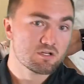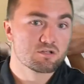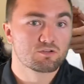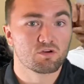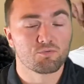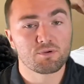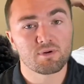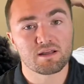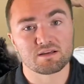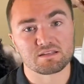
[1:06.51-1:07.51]
So if we
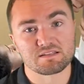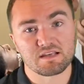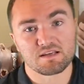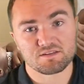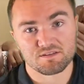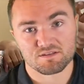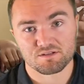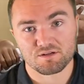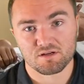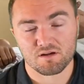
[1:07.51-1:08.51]
want to assess this
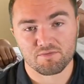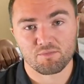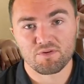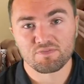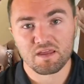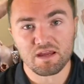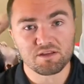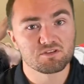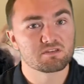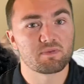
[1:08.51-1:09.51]
nerve, and we've
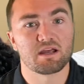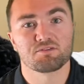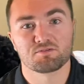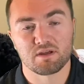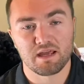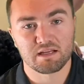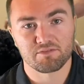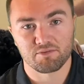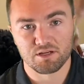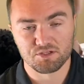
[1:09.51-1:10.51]
taken the spine through
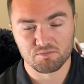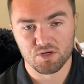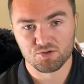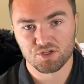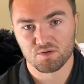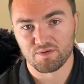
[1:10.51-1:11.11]
active range of motion,